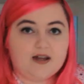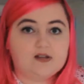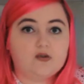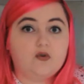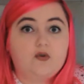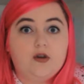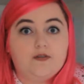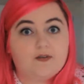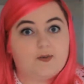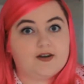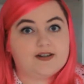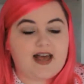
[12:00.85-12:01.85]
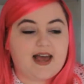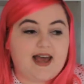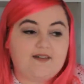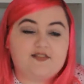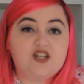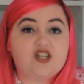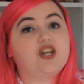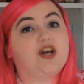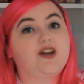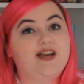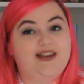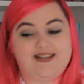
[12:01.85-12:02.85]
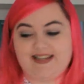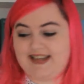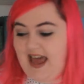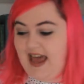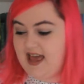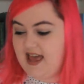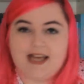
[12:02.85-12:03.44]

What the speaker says: is all of the books I have to show you today.